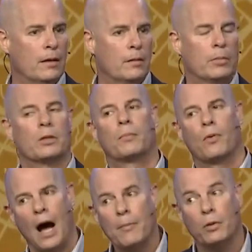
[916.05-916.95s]
but the
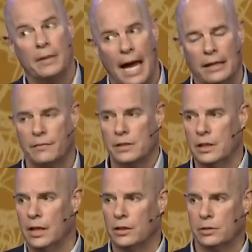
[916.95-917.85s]
problem with activists
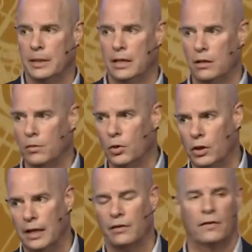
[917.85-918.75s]
in the lgbt
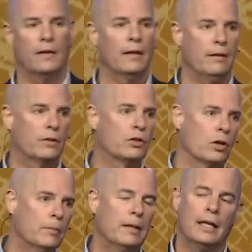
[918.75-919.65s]
community is that they've
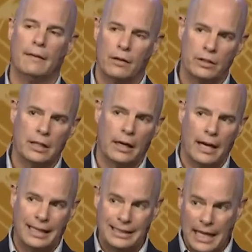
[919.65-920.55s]
determined that their entire
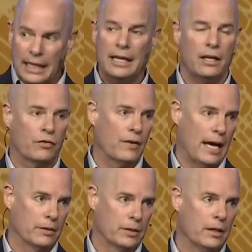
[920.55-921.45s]
identity is
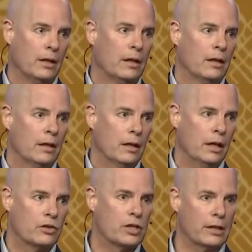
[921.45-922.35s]
found
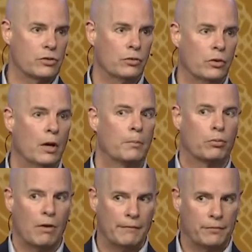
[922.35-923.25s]
in sexual
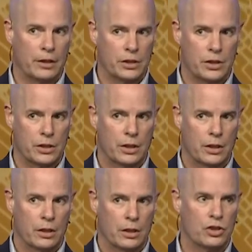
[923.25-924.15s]
preference
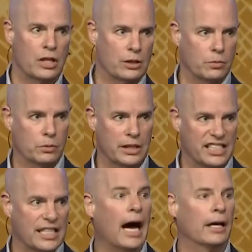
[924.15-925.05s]
sexual
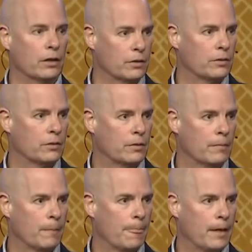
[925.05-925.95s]
desire
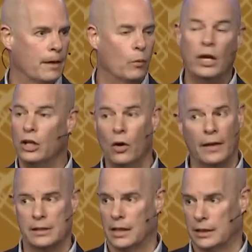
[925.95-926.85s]
we know
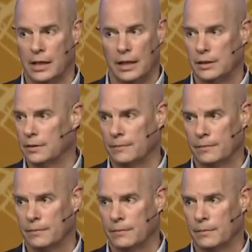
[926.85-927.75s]
that's not the case
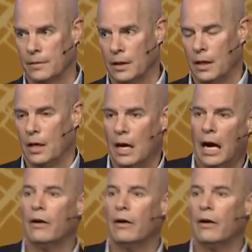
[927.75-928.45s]
our